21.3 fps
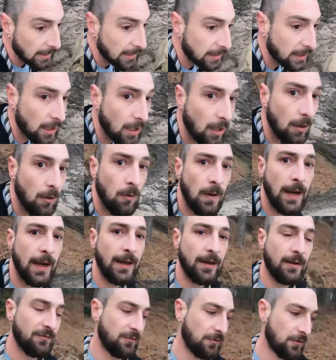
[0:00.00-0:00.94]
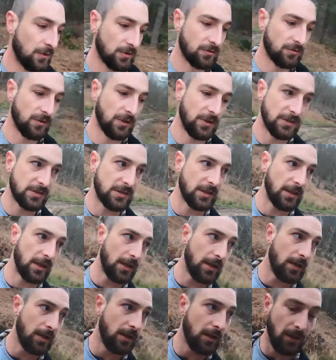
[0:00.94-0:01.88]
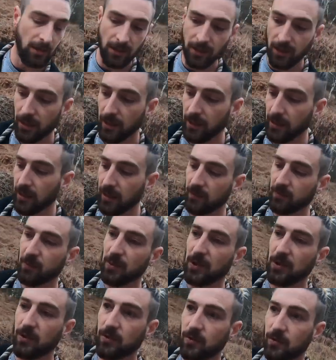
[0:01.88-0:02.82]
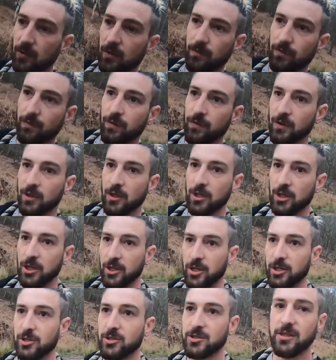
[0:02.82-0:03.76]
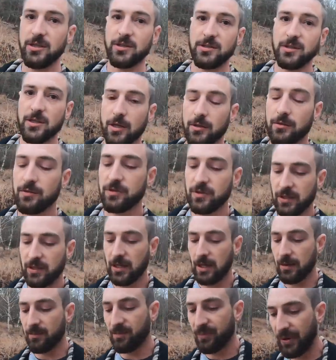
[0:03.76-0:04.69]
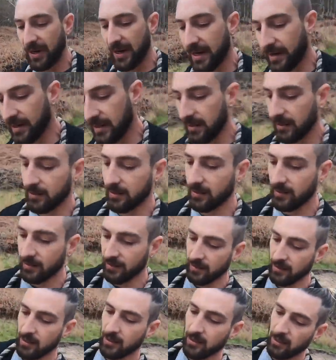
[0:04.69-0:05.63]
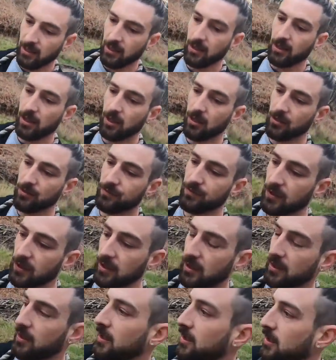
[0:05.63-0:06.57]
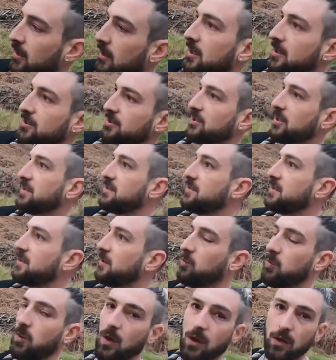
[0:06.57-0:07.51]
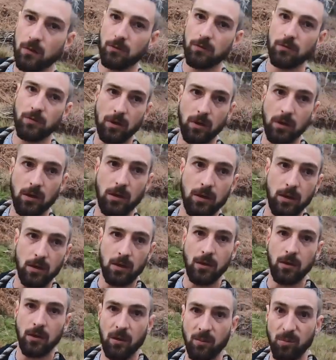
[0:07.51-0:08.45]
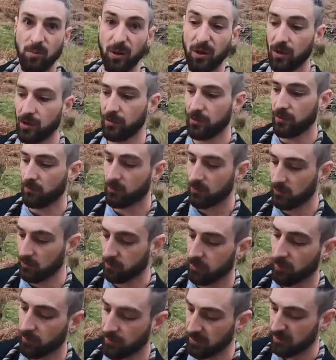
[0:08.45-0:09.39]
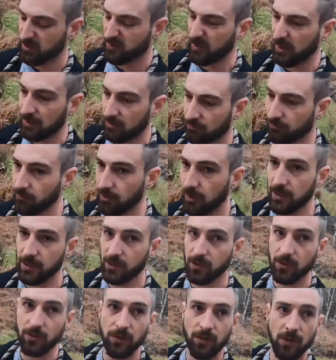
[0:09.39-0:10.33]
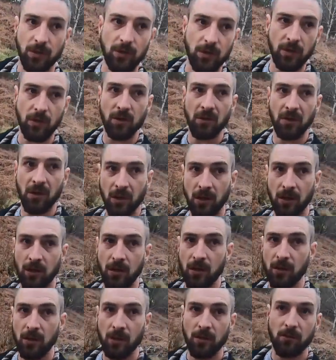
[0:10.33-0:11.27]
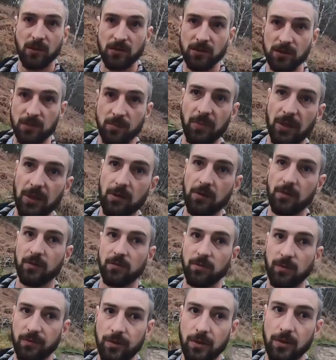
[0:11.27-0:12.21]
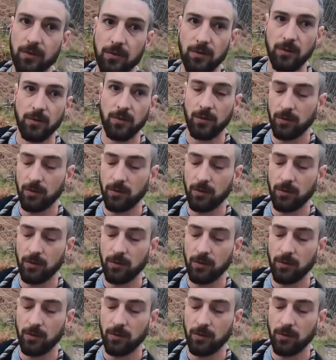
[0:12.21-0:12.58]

nearly a whole handful of treats there. And that's because of, she's chose to come back over chasing a wild bird, what probably smells really good. Which to be honest with you,